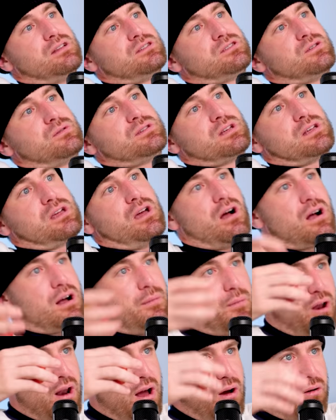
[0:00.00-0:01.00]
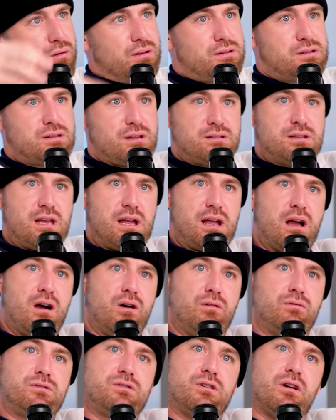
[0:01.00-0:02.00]
And so he's like, "Yeah, come on out. Let's let's hang
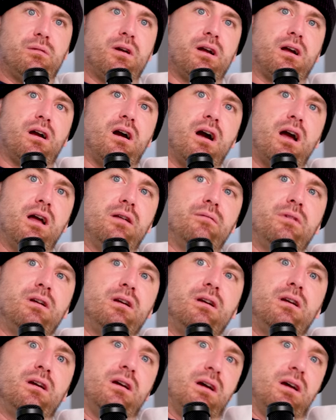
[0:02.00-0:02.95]
out." So I'm like, "All right."